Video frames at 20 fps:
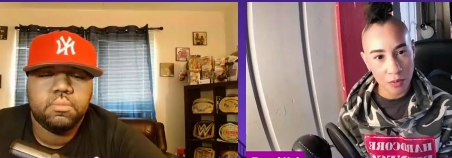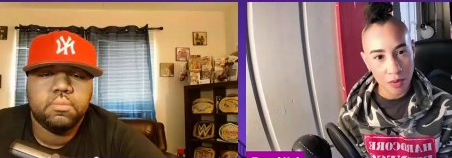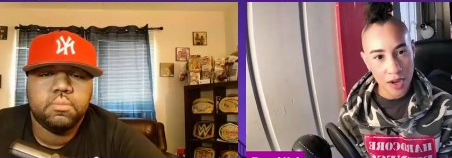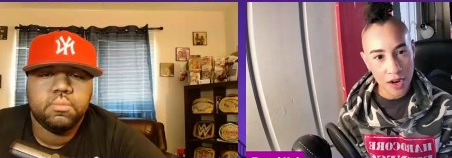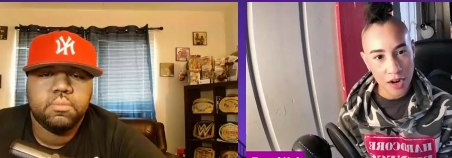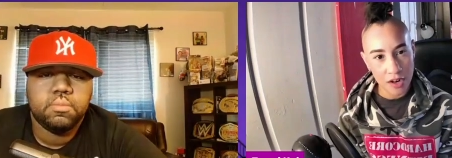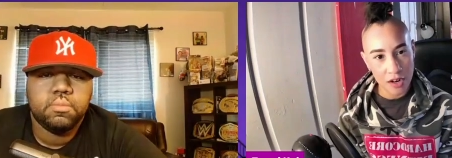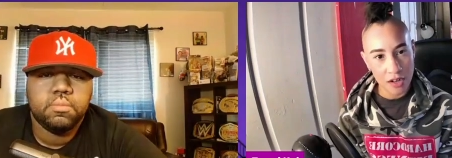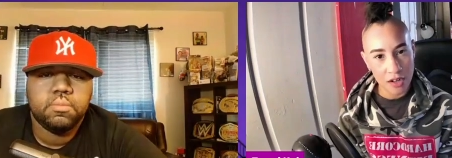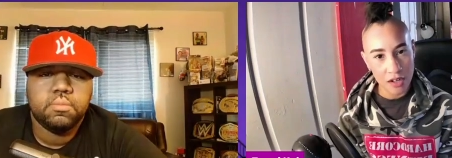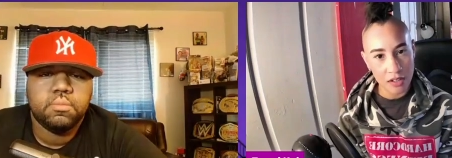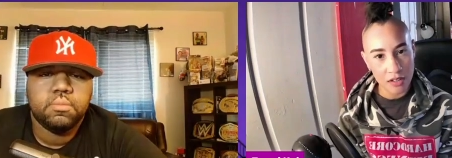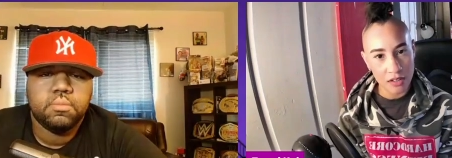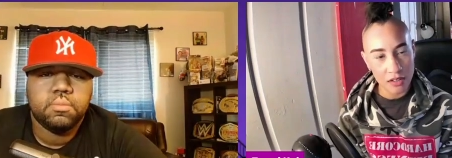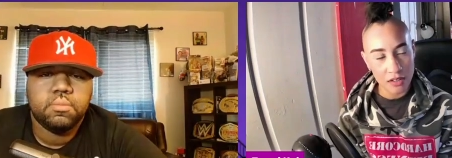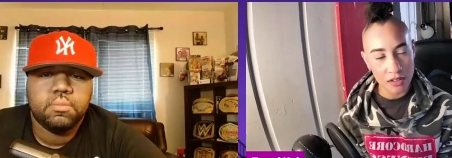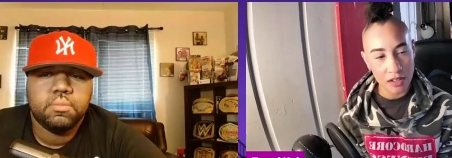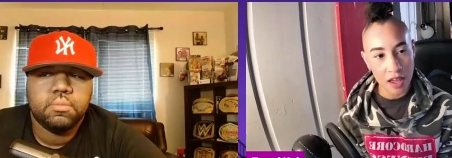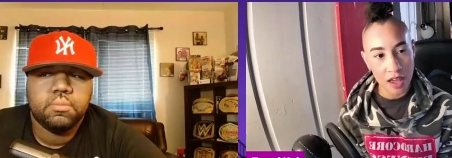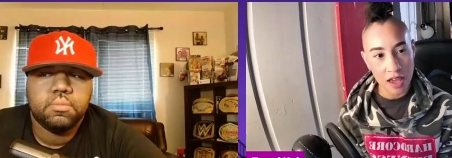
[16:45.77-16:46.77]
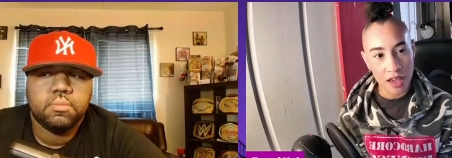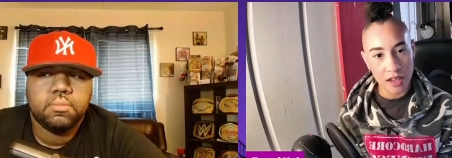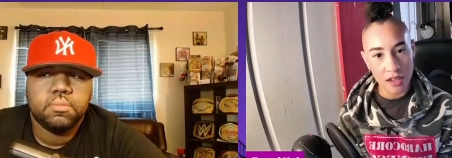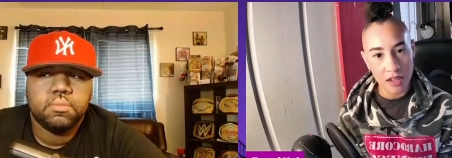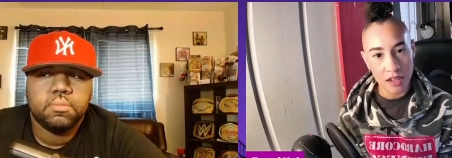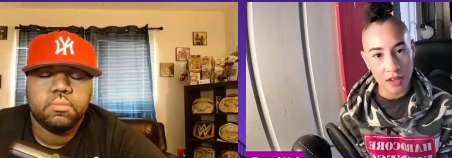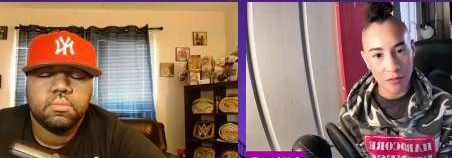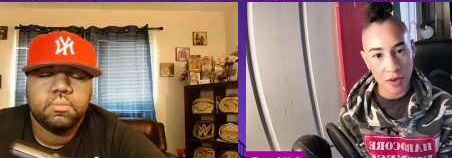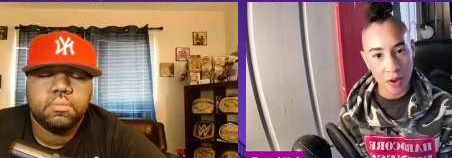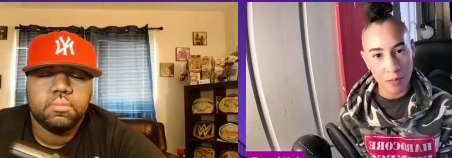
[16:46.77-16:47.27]
Speaker 1: where like
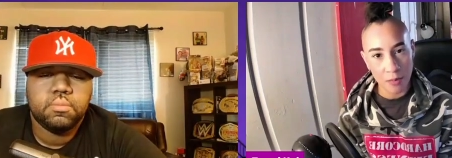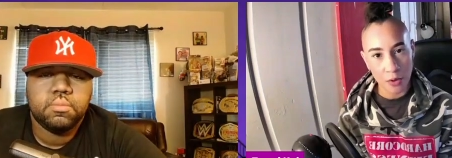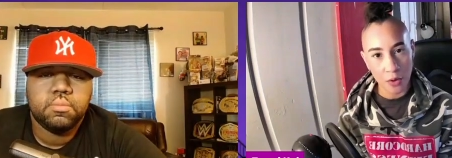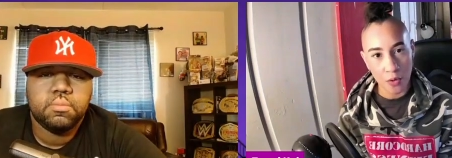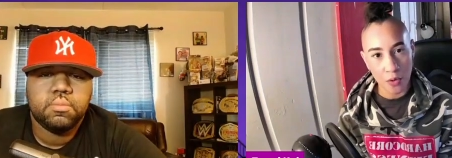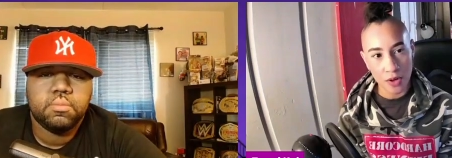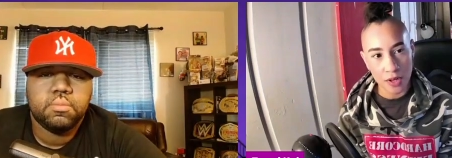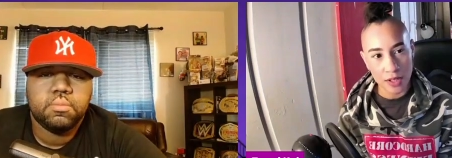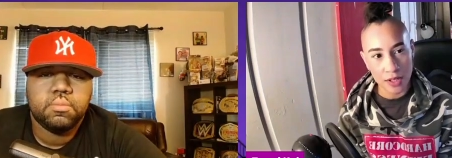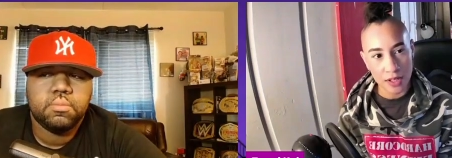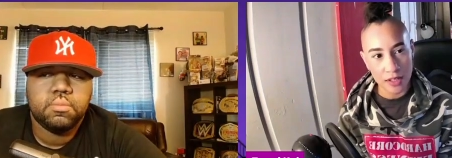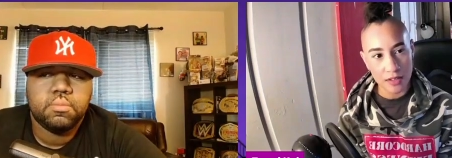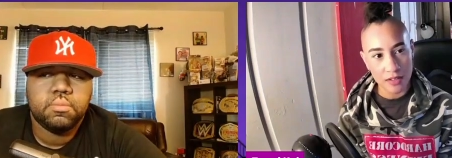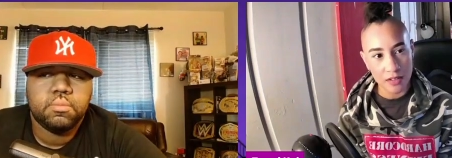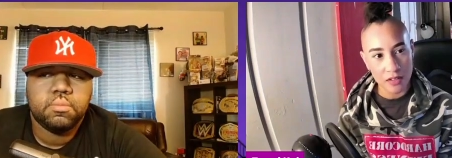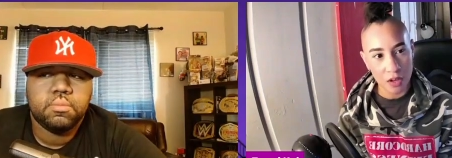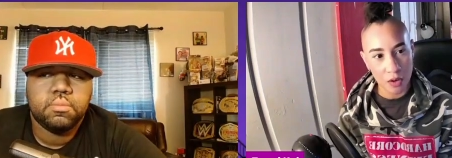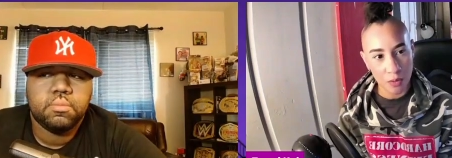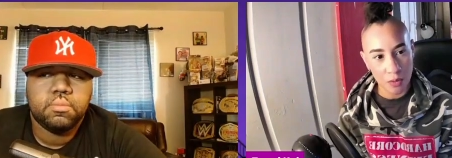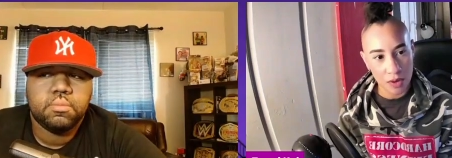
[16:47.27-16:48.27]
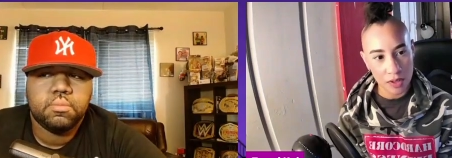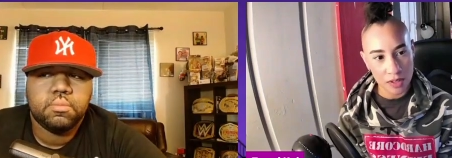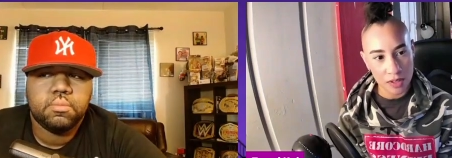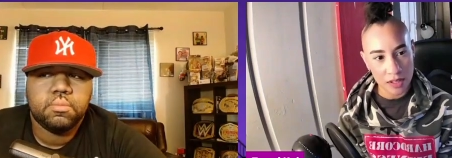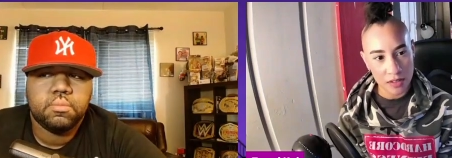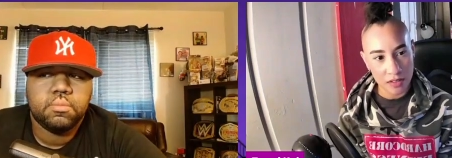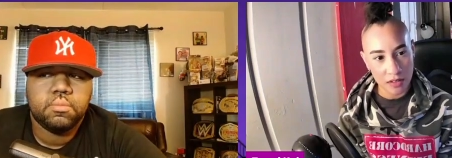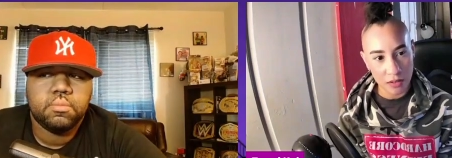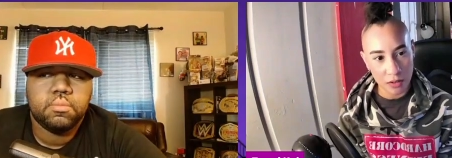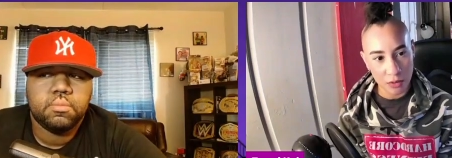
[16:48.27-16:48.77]
if I'm going against someone
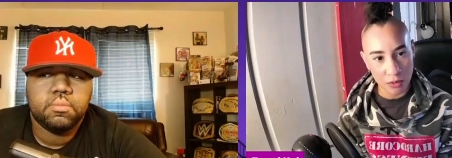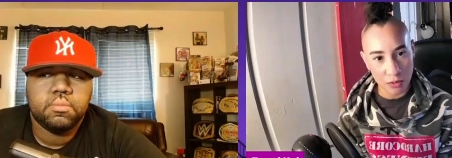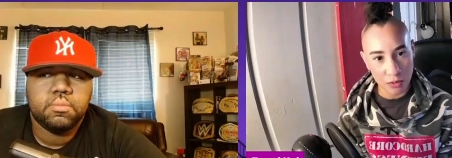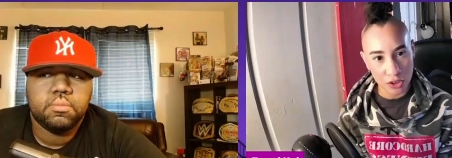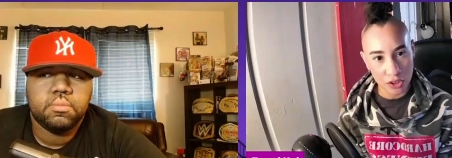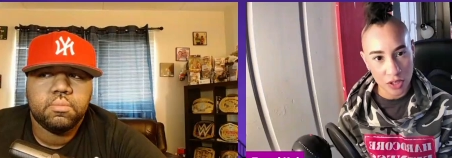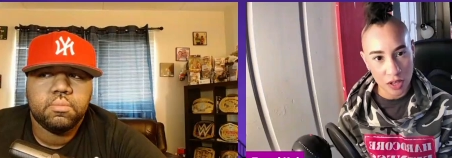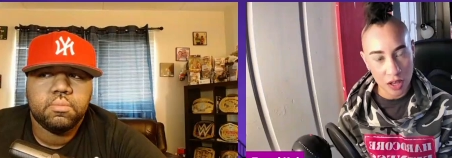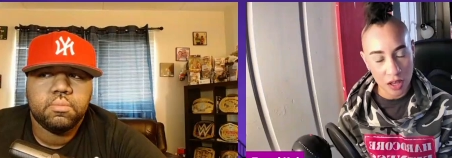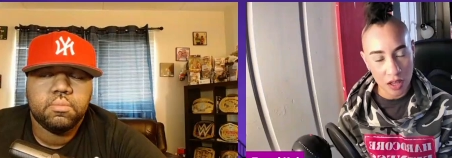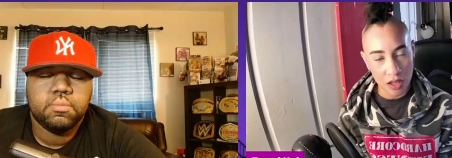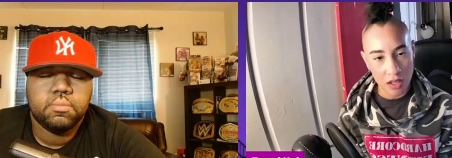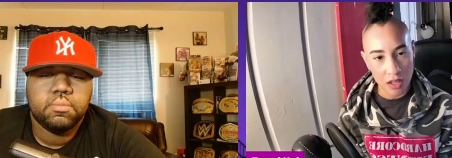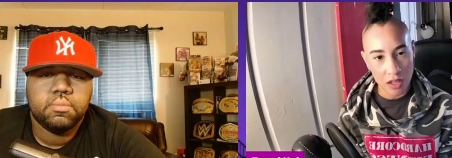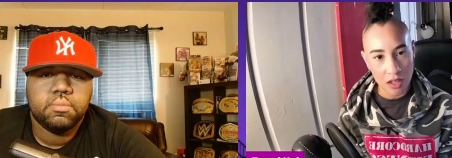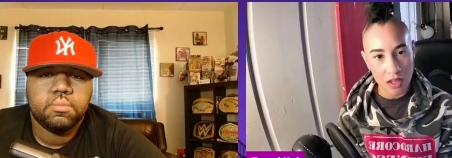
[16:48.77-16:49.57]
that's lucha,